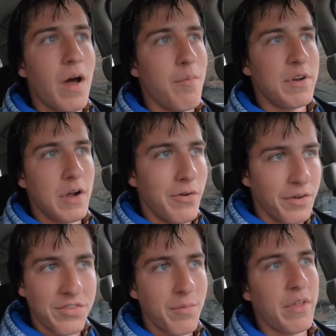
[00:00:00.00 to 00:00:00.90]
I've been going
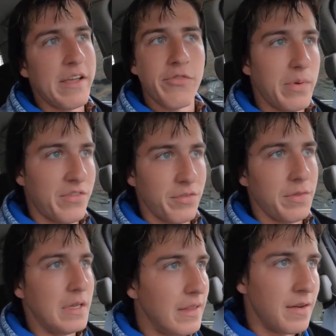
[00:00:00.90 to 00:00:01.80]
to some lakes
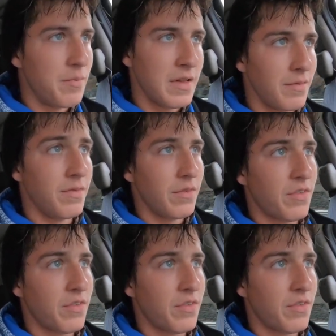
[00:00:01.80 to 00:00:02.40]
recently that have been